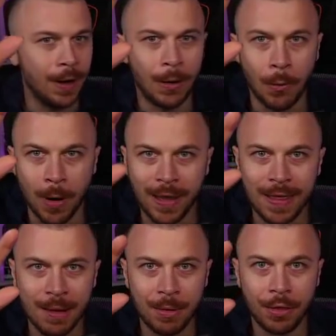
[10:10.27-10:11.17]
win
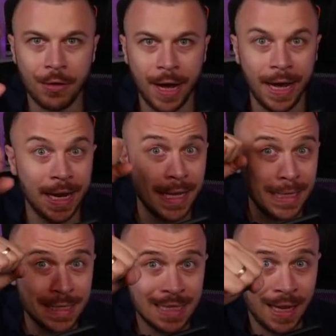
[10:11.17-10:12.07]
number three
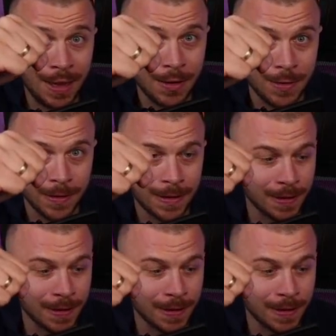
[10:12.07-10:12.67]
secured.